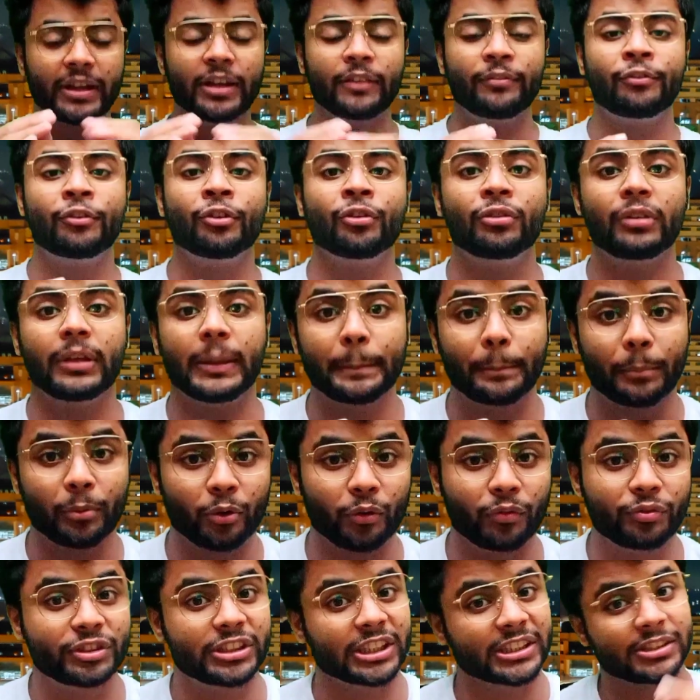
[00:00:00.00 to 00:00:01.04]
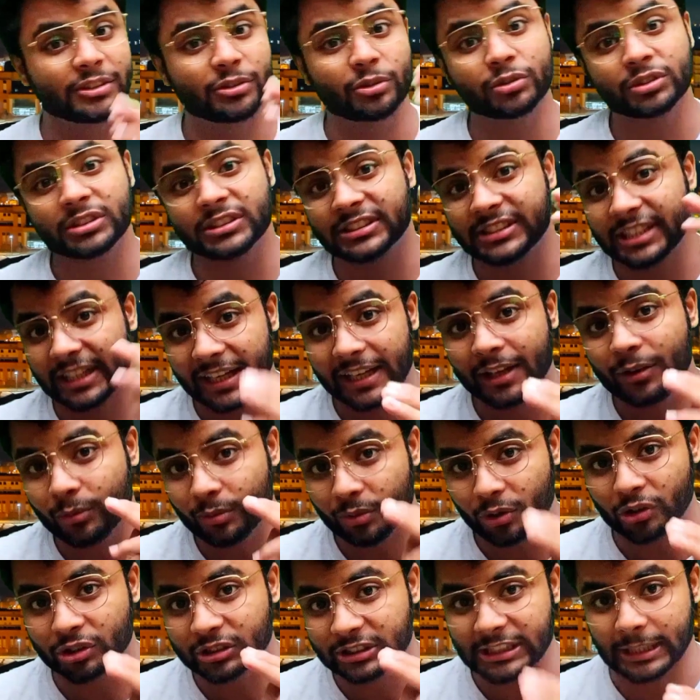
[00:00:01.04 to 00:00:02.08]
Even if you improve just those
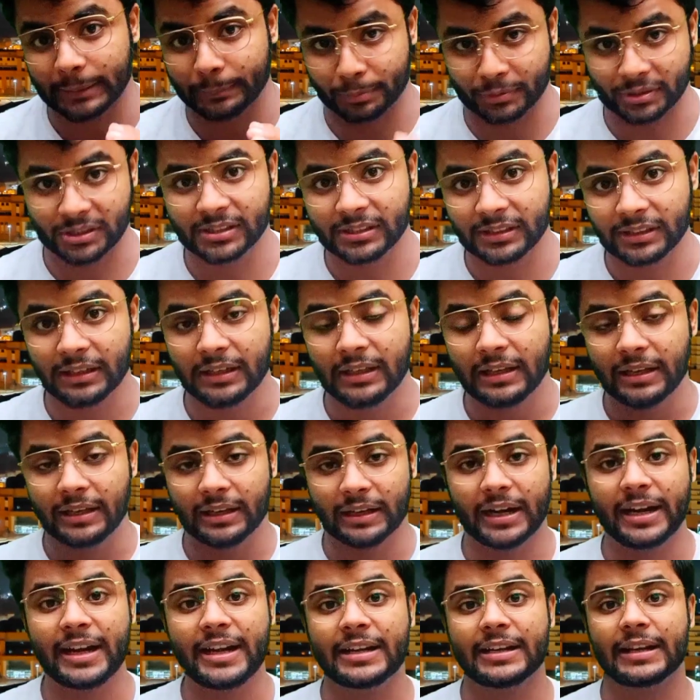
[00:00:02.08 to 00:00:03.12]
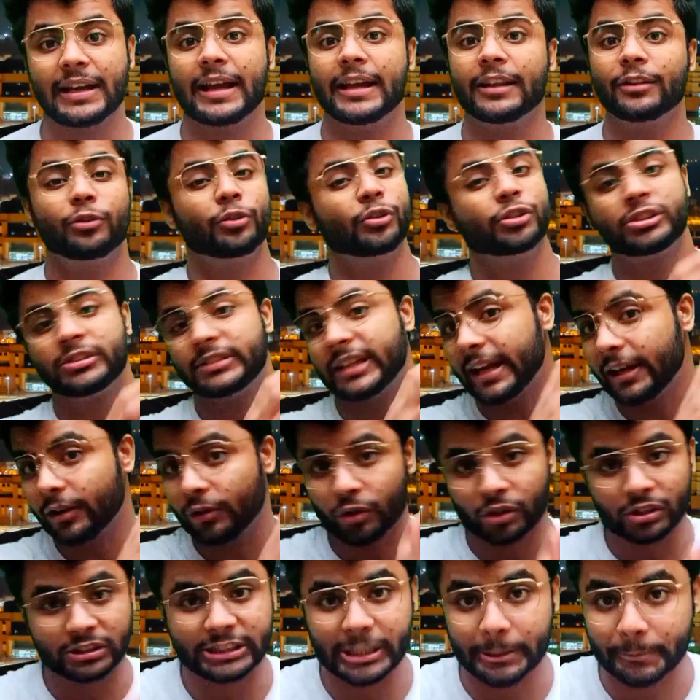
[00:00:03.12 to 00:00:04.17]
three concepts, right, and
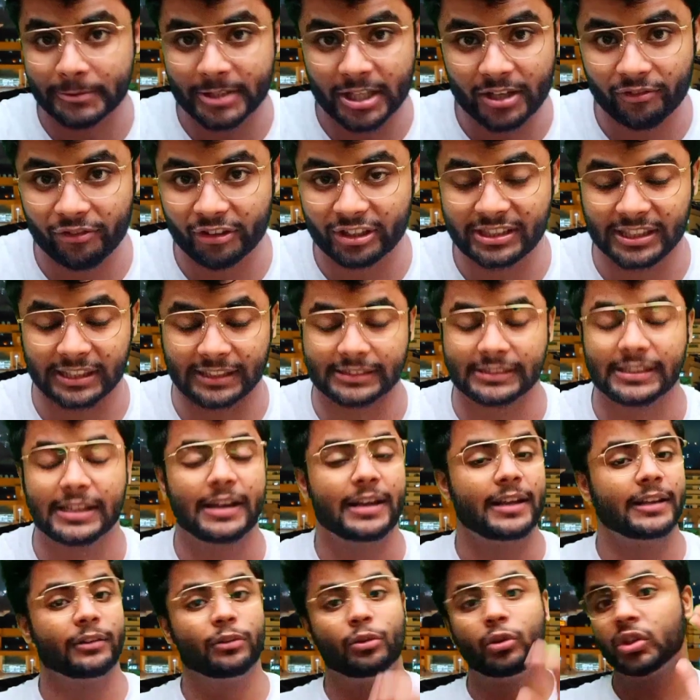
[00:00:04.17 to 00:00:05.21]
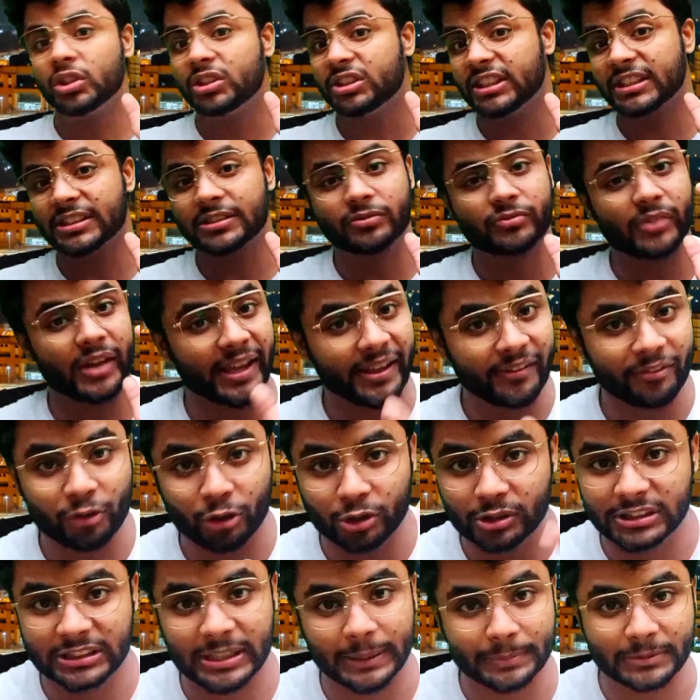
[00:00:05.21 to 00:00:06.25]
those 10 concepts in physics, those just
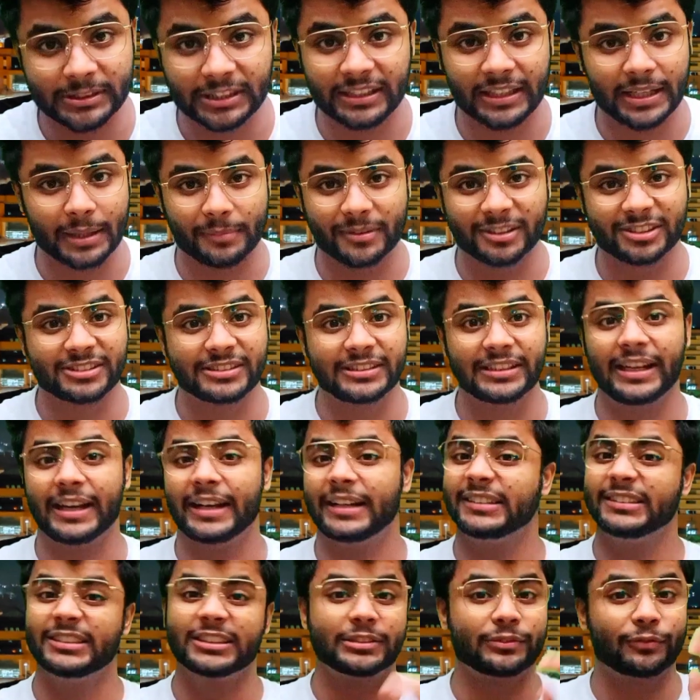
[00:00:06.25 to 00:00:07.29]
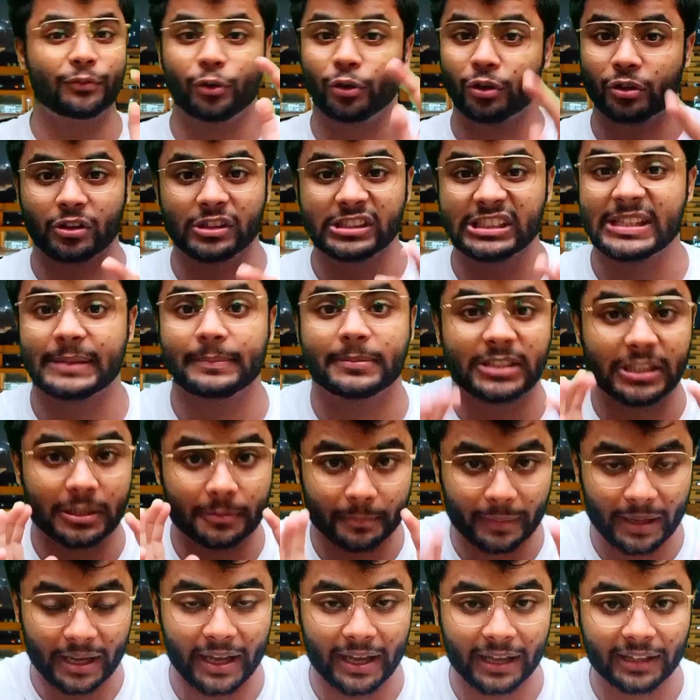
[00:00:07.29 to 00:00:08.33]
5 concepts in chemistry and just 4
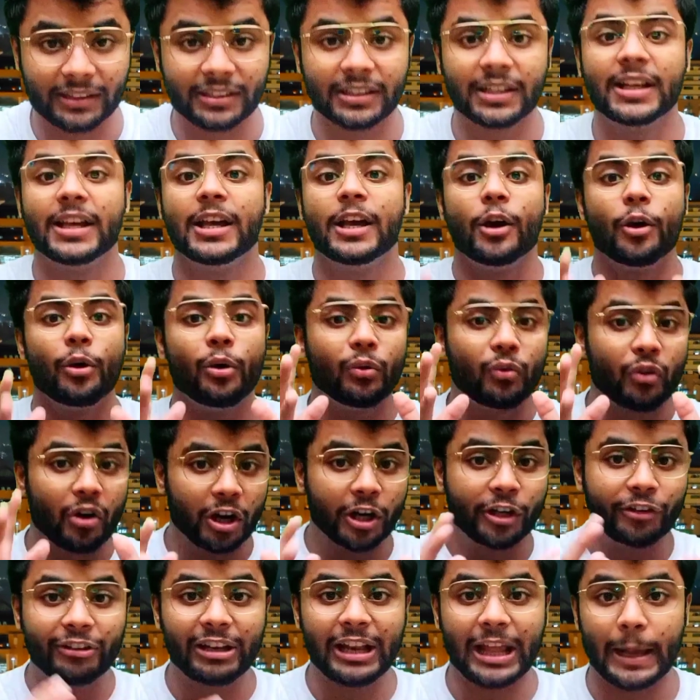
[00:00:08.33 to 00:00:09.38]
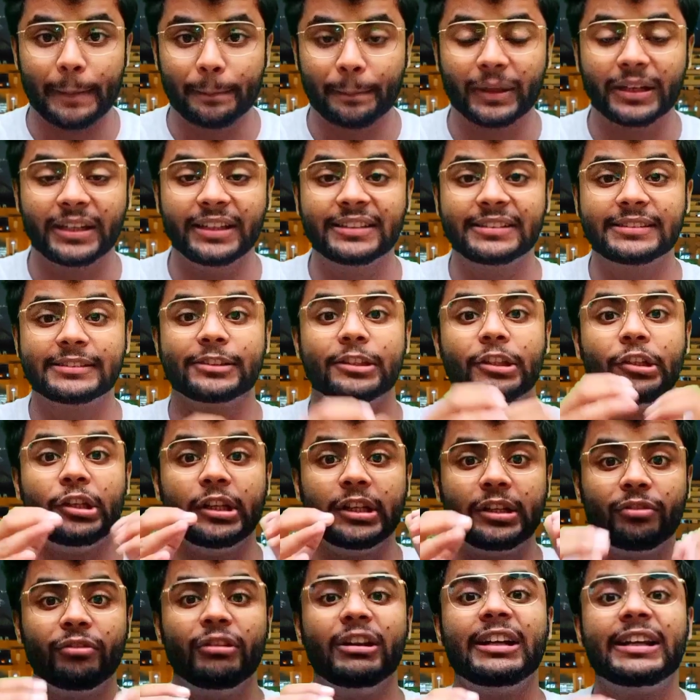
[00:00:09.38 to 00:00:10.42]
concepts in math, what will happen
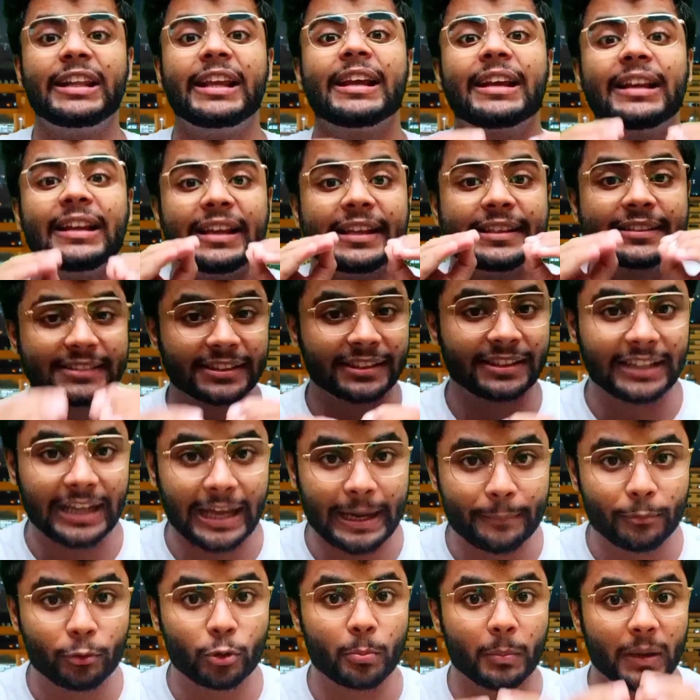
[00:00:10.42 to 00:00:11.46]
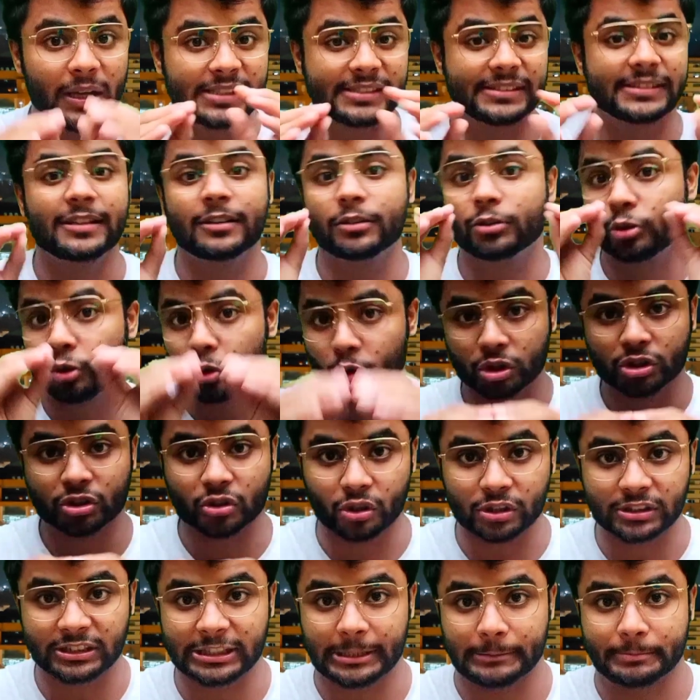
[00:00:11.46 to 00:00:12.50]
is it will take lesser time to master
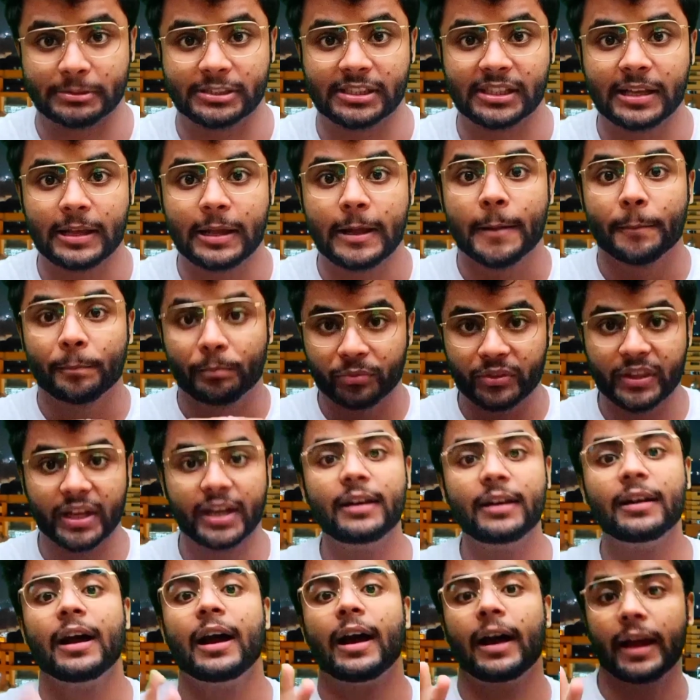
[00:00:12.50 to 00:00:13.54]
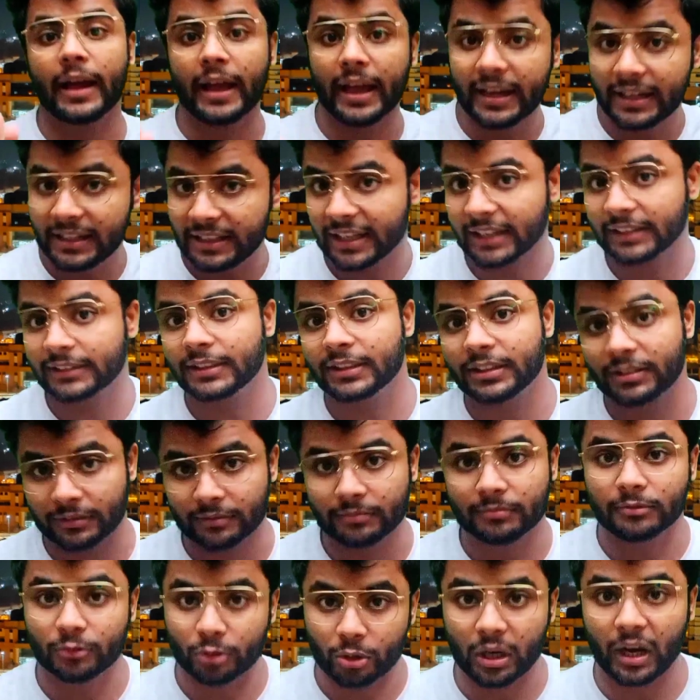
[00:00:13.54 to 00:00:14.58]
those concepts than any
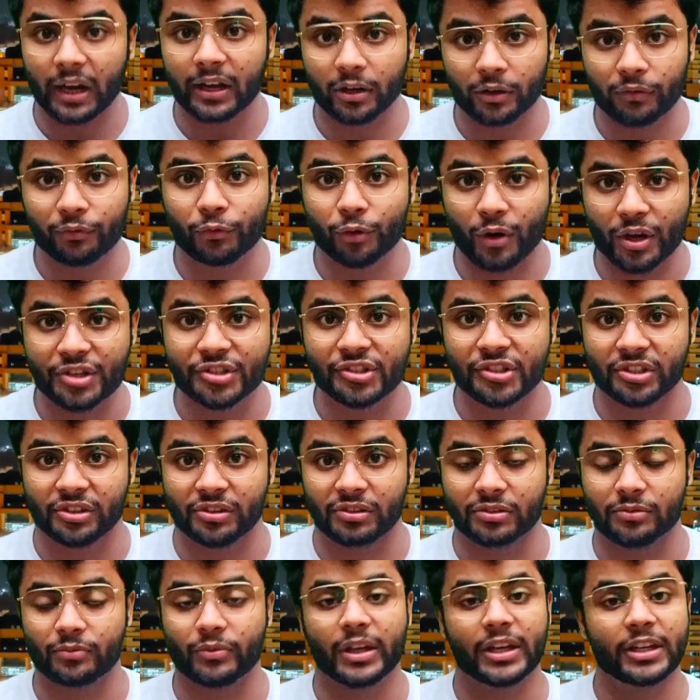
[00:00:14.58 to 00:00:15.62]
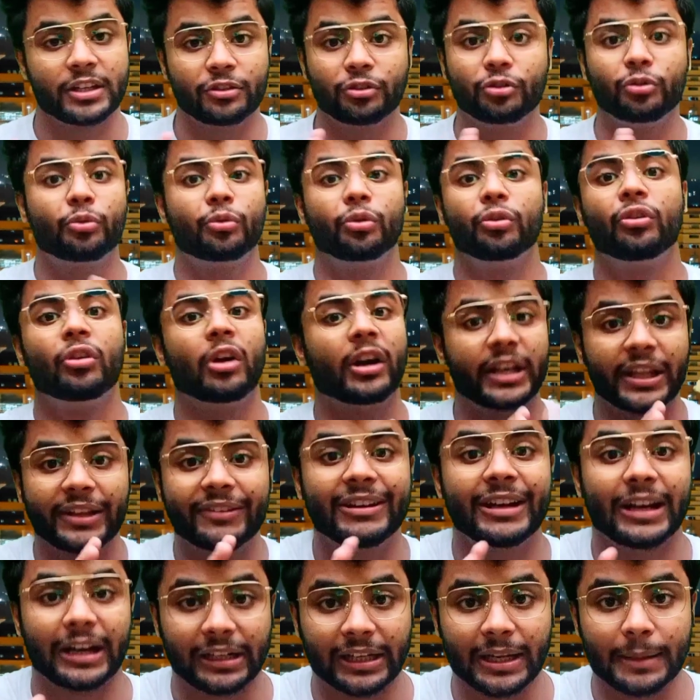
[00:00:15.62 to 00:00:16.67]
other kind of questions where you could
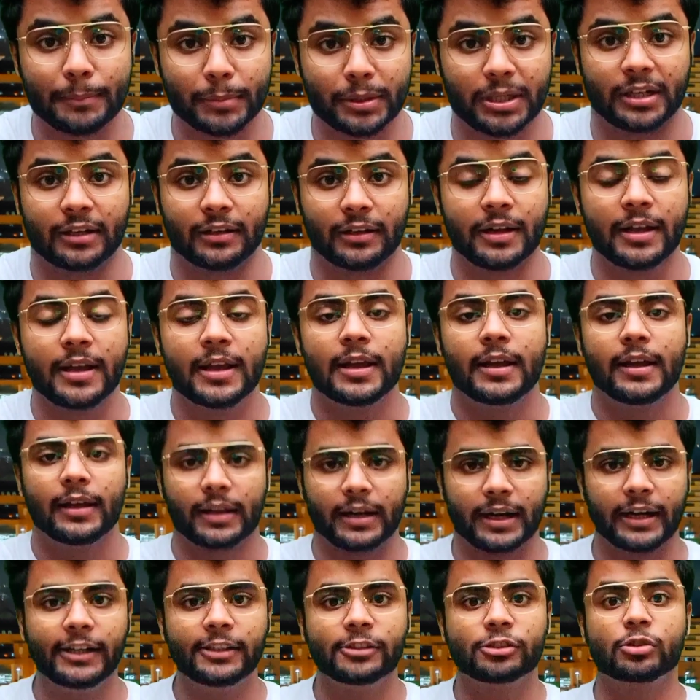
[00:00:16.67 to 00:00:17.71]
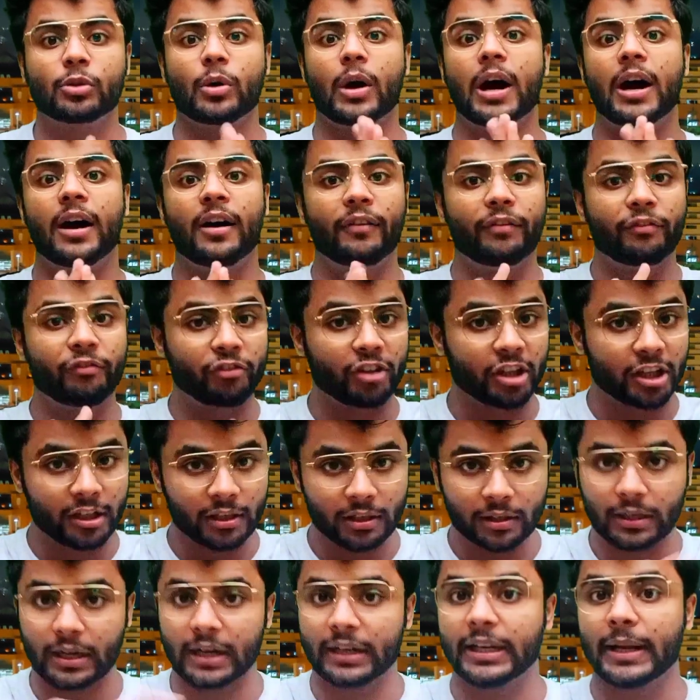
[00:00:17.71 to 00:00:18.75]
not even attempt it, right? So
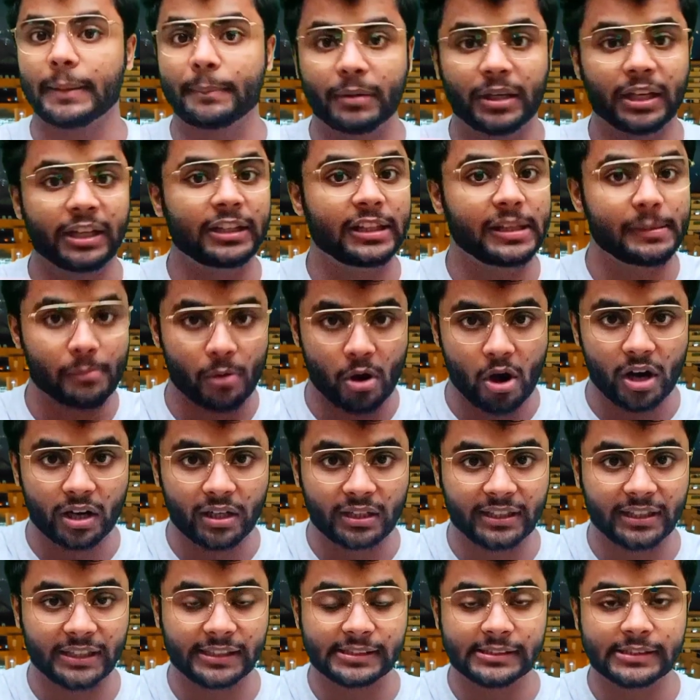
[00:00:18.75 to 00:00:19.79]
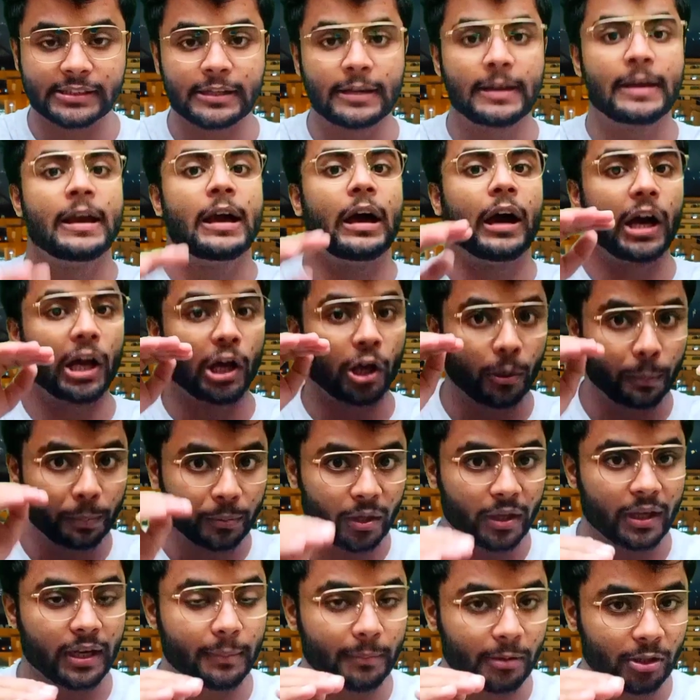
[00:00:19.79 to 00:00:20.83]
after attempting the mock test,
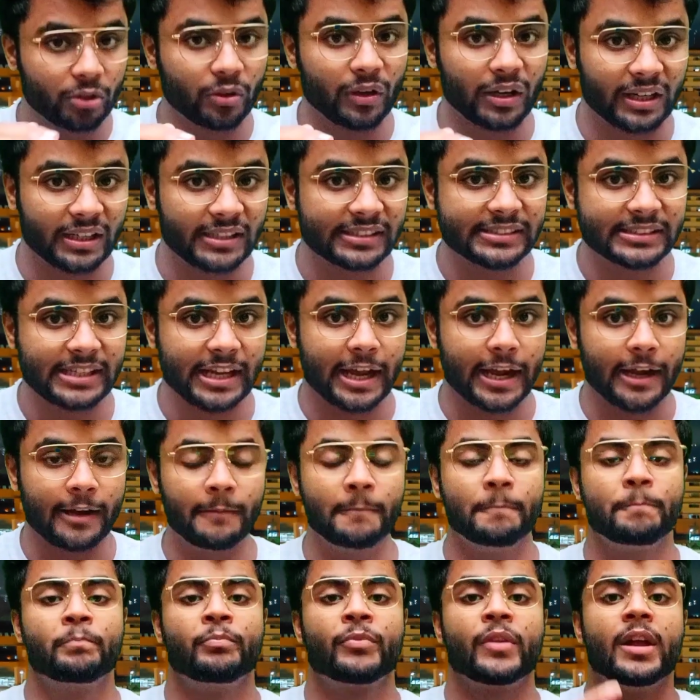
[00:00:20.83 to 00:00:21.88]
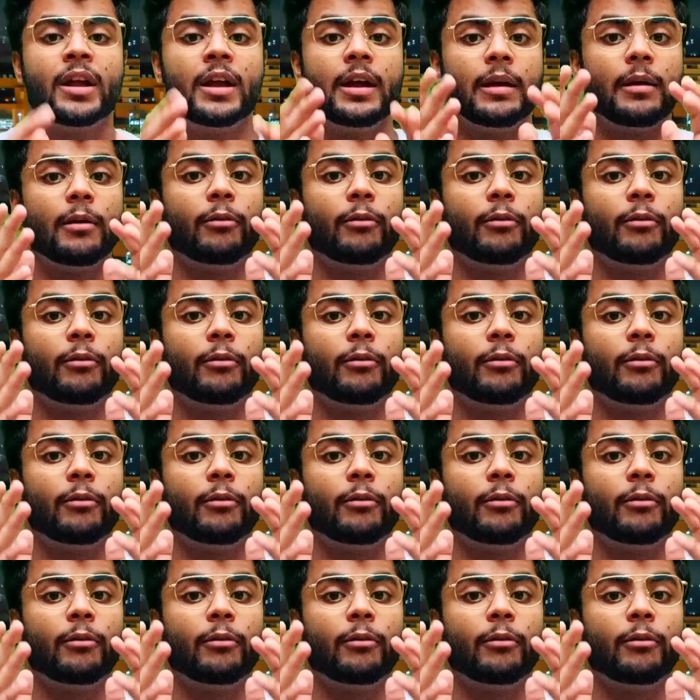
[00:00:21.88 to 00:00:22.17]
I hope you are able to understand.